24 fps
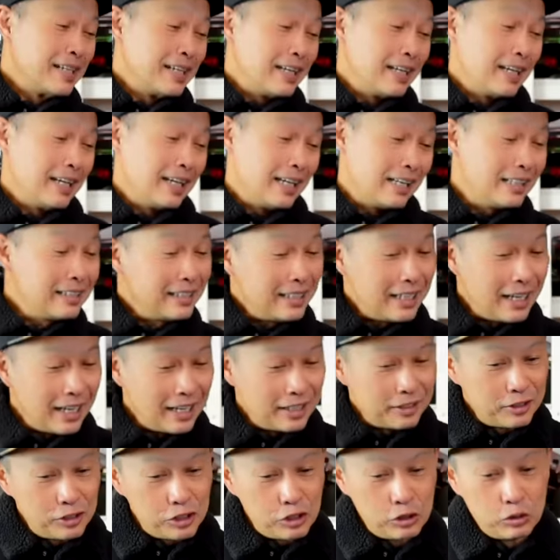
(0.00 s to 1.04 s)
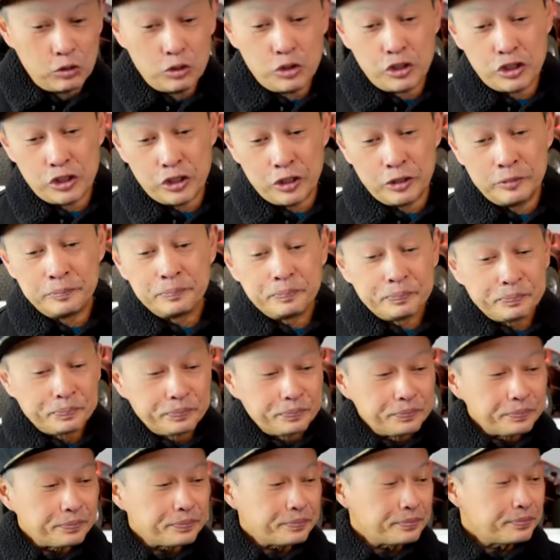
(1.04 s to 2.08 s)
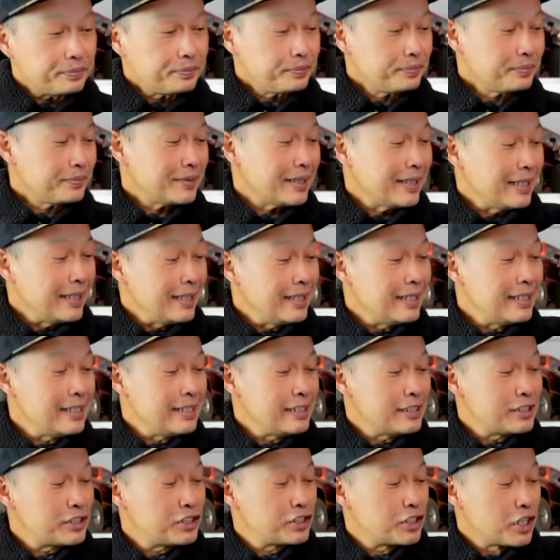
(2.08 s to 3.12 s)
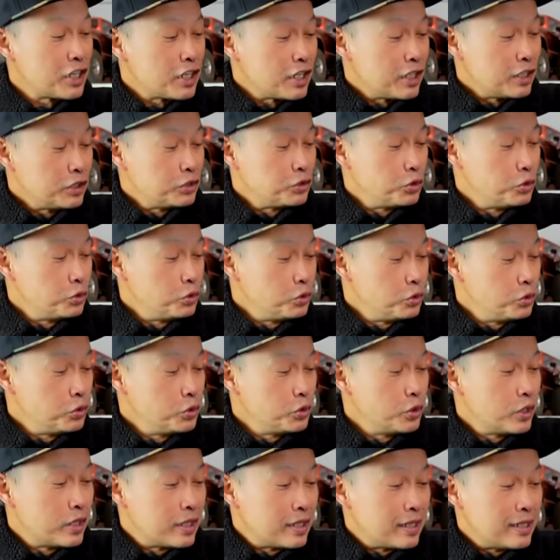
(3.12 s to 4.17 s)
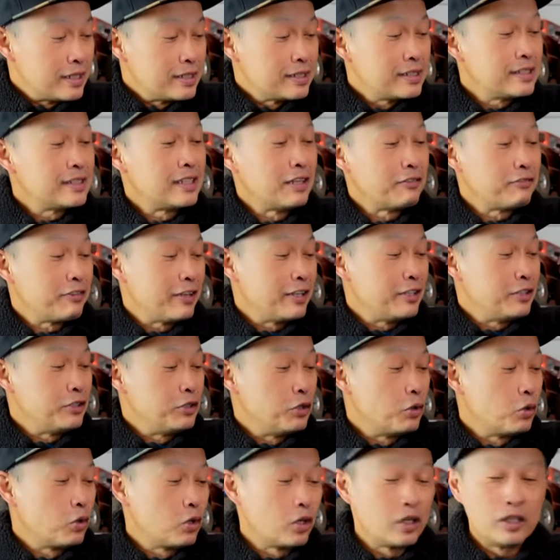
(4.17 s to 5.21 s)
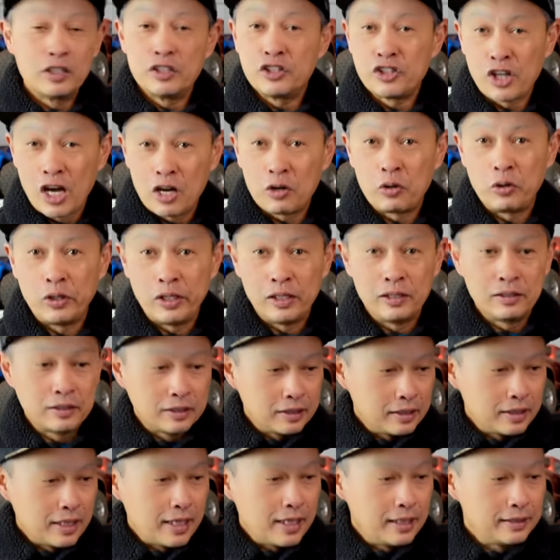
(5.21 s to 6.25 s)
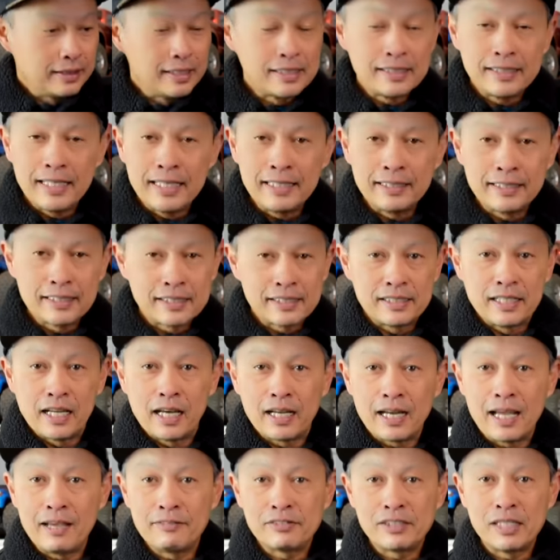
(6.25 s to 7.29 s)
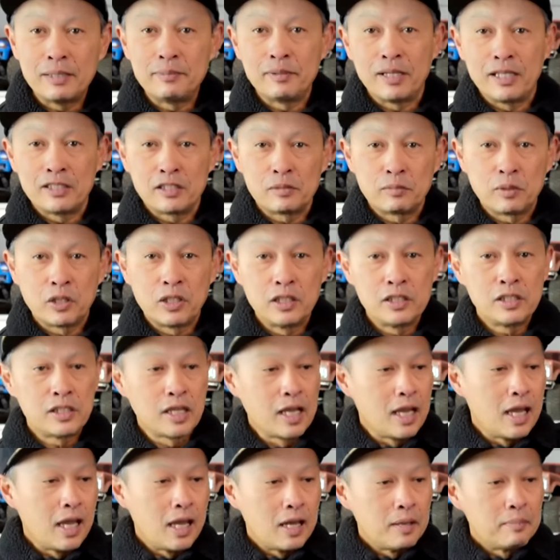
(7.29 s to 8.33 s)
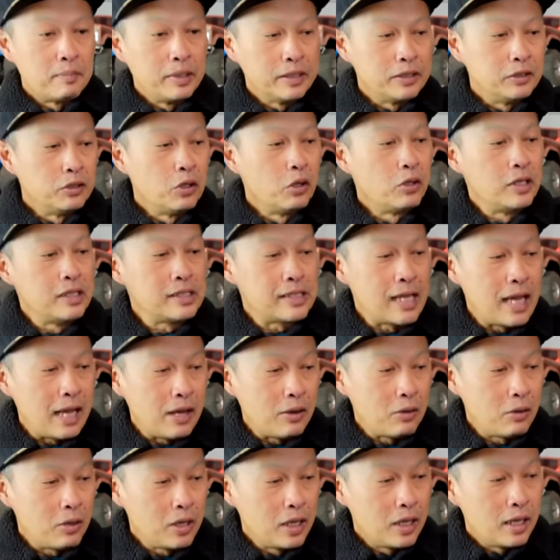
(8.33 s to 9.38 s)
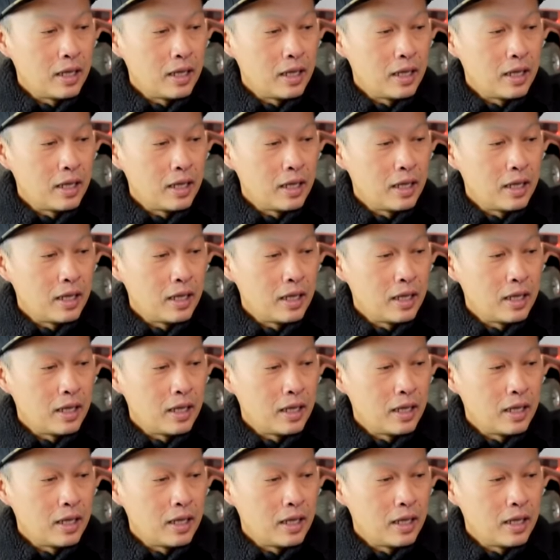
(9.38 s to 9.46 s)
The other solution is to stiffen your shock oil. This thing does not have stabilizer bars, but notice how